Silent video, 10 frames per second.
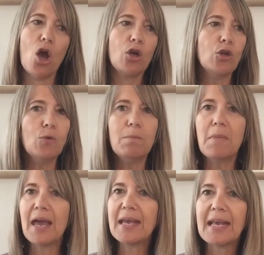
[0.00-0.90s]
You
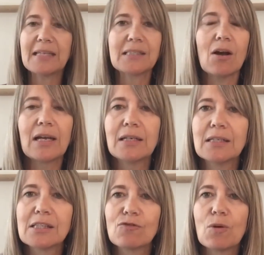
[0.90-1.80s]
may get
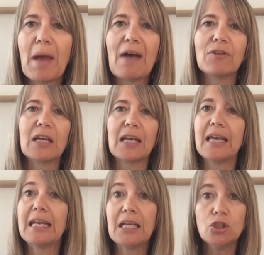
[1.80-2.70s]
tightness from having
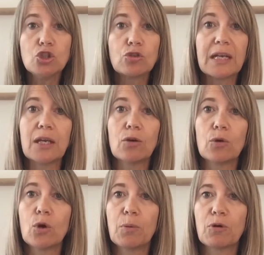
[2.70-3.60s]
an injury
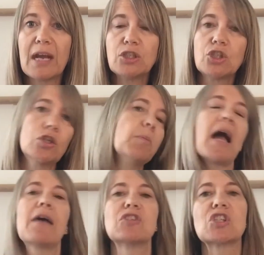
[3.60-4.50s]
or an operation. You
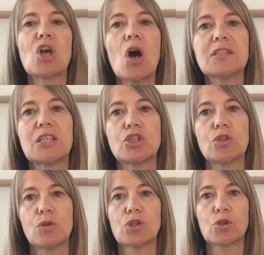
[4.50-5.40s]
might have scar
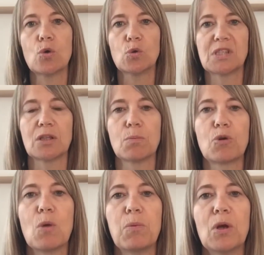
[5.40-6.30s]
tissue that's causing the
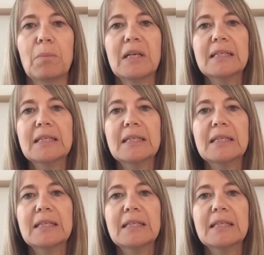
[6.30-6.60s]
problem.